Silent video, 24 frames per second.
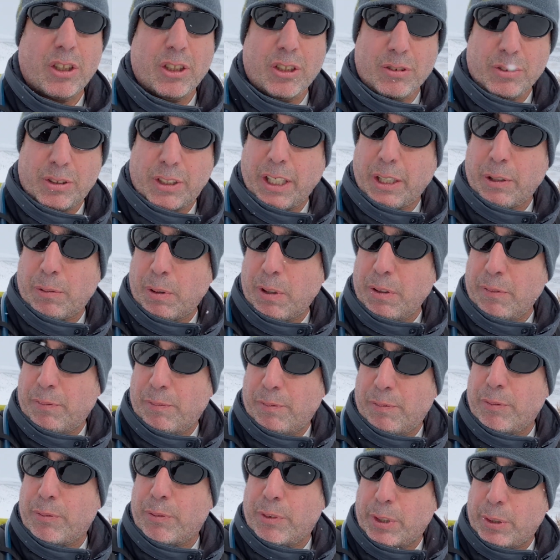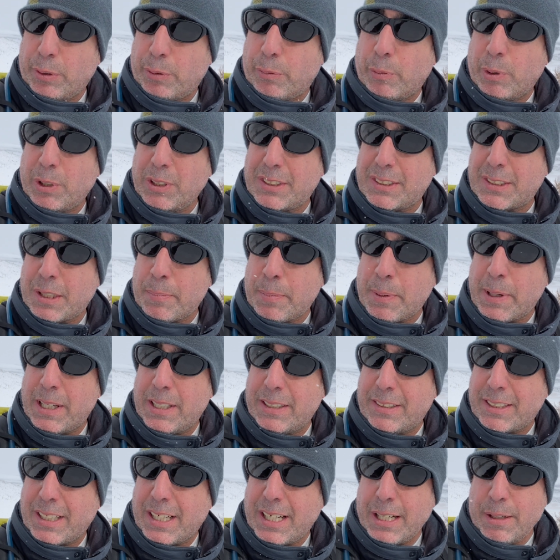take one step at
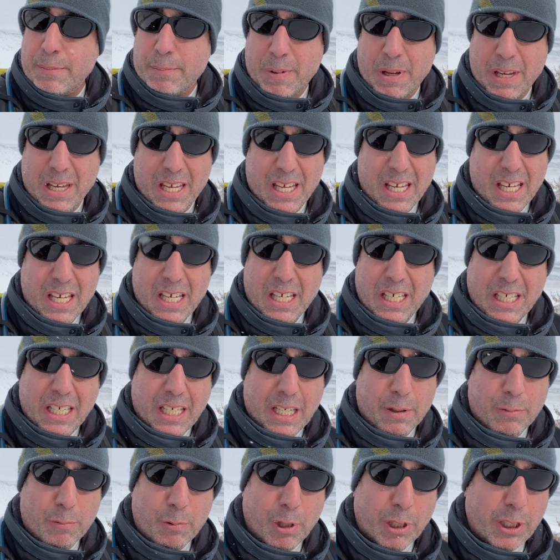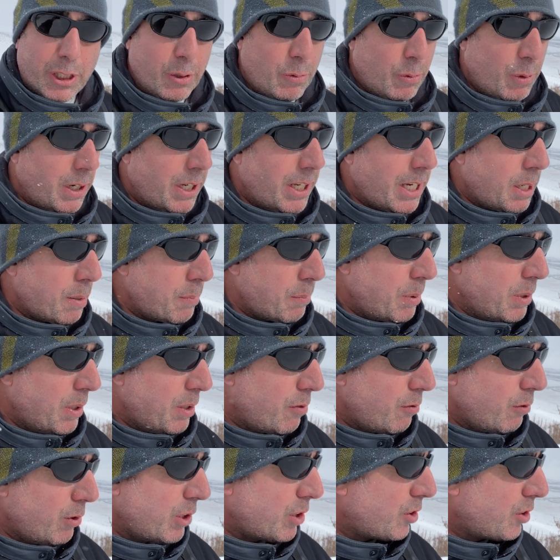a time and work your way up through the